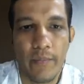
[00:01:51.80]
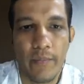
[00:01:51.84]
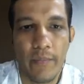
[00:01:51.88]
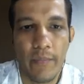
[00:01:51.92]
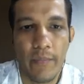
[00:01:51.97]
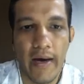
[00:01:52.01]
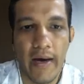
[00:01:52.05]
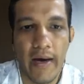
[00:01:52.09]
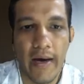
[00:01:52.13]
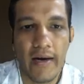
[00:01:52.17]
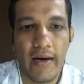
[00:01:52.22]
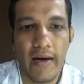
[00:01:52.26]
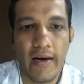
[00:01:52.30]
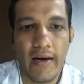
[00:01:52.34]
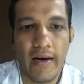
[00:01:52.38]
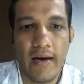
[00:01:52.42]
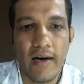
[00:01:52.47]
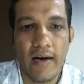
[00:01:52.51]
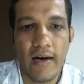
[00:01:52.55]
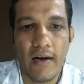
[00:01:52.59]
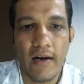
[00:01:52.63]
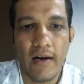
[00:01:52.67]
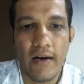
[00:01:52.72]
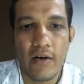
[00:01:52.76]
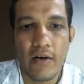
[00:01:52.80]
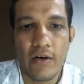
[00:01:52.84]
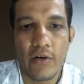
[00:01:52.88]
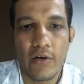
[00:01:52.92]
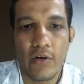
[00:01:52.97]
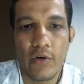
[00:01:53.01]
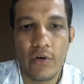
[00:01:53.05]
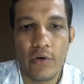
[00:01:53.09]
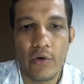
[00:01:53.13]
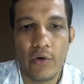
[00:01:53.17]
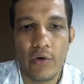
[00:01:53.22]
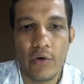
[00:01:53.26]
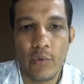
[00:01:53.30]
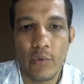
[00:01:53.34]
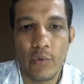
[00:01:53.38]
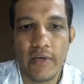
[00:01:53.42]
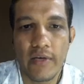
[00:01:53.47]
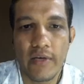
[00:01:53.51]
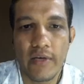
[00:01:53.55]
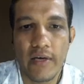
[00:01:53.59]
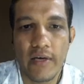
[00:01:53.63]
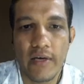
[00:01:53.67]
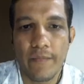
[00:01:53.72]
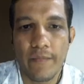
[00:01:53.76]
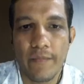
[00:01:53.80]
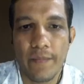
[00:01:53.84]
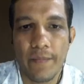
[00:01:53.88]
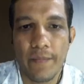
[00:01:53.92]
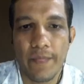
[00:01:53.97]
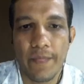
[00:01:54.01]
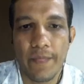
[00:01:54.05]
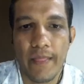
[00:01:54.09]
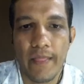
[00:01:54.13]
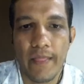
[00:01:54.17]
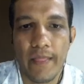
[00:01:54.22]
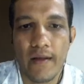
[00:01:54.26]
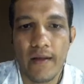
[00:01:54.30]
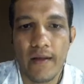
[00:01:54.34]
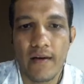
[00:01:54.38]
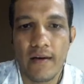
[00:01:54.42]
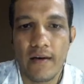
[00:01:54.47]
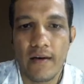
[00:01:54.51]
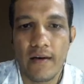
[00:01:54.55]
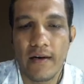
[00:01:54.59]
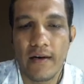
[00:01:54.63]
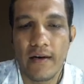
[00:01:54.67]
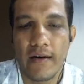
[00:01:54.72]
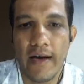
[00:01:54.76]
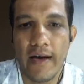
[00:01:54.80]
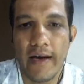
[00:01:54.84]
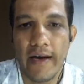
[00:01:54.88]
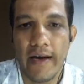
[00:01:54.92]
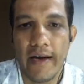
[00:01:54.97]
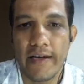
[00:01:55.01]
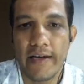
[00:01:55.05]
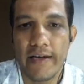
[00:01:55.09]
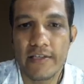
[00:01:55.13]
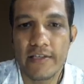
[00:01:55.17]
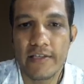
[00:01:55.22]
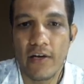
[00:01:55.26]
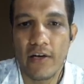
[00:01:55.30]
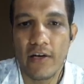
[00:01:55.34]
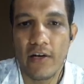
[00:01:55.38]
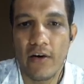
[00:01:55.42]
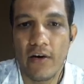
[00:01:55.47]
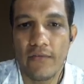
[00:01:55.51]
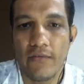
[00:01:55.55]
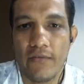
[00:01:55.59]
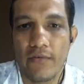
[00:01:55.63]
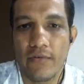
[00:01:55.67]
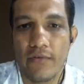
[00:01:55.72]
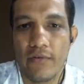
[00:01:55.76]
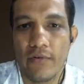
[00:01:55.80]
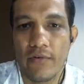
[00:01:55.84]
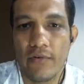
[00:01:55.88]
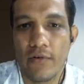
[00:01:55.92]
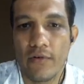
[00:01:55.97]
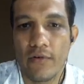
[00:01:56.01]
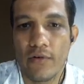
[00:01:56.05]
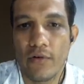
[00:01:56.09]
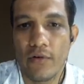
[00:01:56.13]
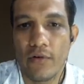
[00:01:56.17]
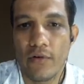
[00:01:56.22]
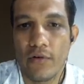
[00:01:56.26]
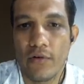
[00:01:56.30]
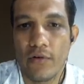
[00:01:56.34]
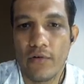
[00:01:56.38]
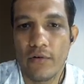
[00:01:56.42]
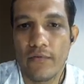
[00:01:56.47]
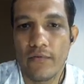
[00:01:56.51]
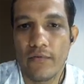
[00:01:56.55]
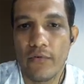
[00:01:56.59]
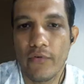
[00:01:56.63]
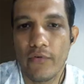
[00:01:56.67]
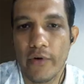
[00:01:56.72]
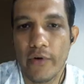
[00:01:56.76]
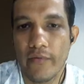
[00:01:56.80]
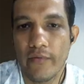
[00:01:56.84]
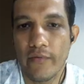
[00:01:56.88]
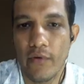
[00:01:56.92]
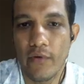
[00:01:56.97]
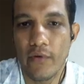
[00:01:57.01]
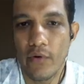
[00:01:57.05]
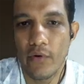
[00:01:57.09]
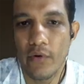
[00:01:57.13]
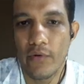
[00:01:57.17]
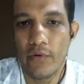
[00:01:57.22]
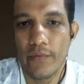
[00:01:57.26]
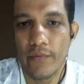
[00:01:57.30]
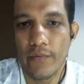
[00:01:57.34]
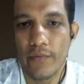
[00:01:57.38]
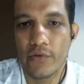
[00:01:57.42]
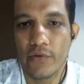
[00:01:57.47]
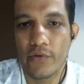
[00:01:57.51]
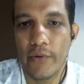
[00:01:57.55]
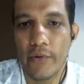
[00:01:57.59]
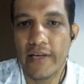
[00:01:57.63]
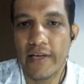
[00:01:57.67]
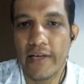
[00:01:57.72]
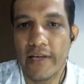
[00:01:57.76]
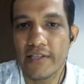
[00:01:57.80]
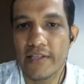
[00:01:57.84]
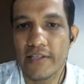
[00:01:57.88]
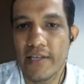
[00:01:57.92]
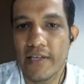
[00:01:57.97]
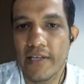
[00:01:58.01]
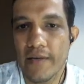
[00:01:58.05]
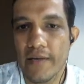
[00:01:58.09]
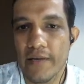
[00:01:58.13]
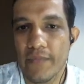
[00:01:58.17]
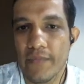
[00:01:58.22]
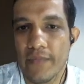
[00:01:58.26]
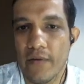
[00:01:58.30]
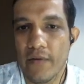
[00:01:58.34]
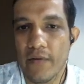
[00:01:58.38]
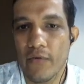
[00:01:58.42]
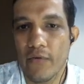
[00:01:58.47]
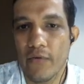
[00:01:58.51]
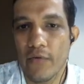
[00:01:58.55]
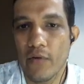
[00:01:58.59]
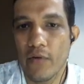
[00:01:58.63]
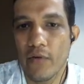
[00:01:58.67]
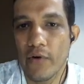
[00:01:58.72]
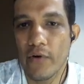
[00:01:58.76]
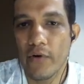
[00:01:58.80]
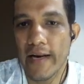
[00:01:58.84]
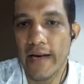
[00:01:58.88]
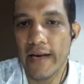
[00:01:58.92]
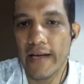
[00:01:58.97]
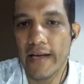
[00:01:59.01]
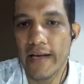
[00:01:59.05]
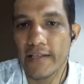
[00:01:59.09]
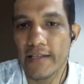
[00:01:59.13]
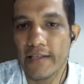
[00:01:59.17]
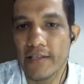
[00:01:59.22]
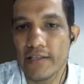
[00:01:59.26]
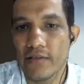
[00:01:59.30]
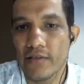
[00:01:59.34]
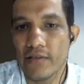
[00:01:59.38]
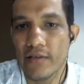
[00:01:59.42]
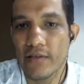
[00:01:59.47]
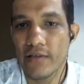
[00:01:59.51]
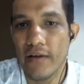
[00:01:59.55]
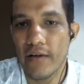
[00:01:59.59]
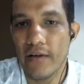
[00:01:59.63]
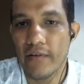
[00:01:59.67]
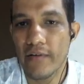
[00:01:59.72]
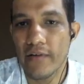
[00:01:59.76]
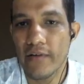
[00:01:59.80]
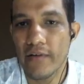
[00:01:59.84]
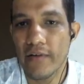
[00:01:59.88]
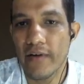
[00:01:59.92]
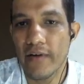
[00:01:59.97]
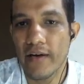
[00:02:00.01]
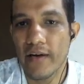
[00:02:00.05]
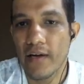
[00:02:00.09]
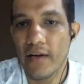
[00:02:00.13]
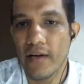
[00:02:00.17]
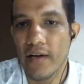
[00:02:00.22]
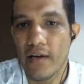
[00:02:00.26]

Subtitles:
Parallel to the direction of fluid flow. So you can see the fluid flow directions I have given.